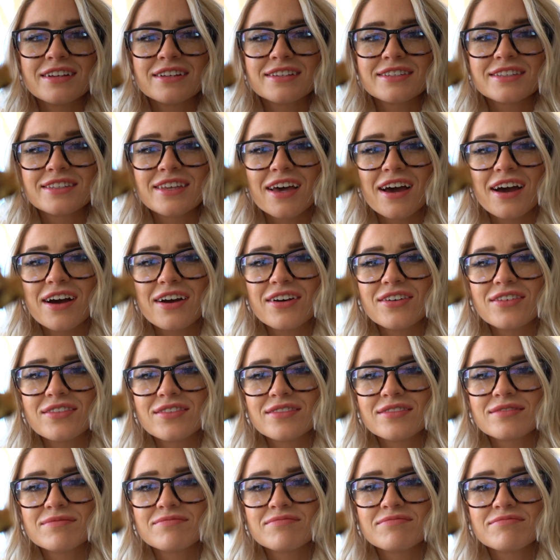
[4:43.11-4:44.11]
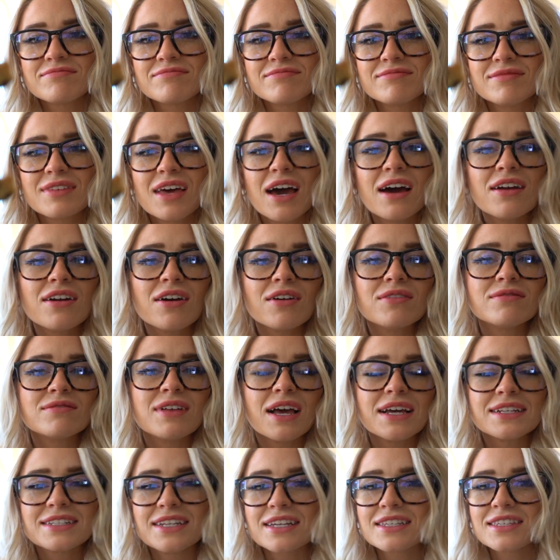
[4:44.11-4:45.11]
So, I don't
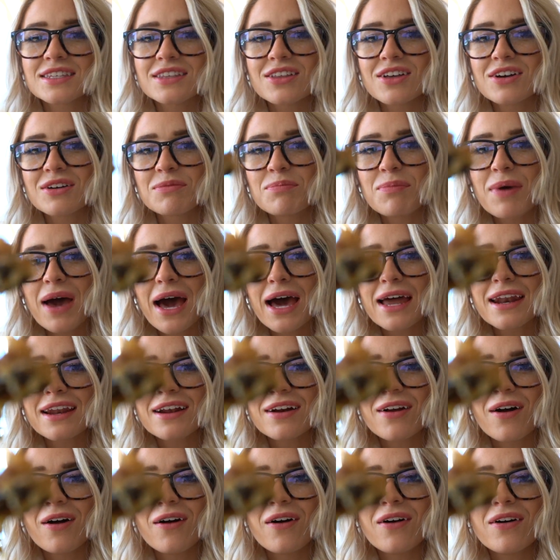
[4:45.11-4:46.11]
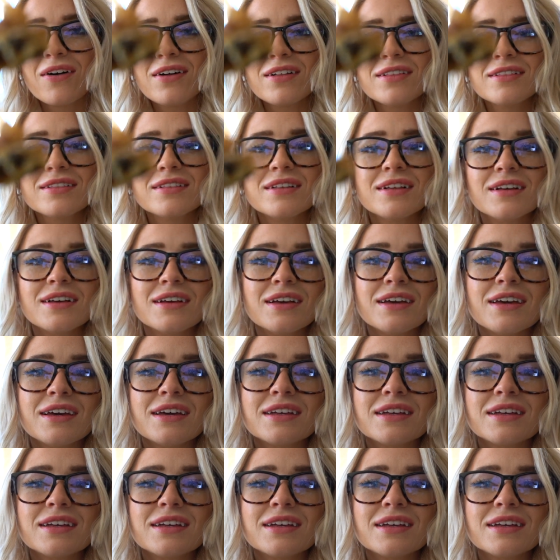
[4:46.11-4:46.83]
know, it doesn't look bad at all.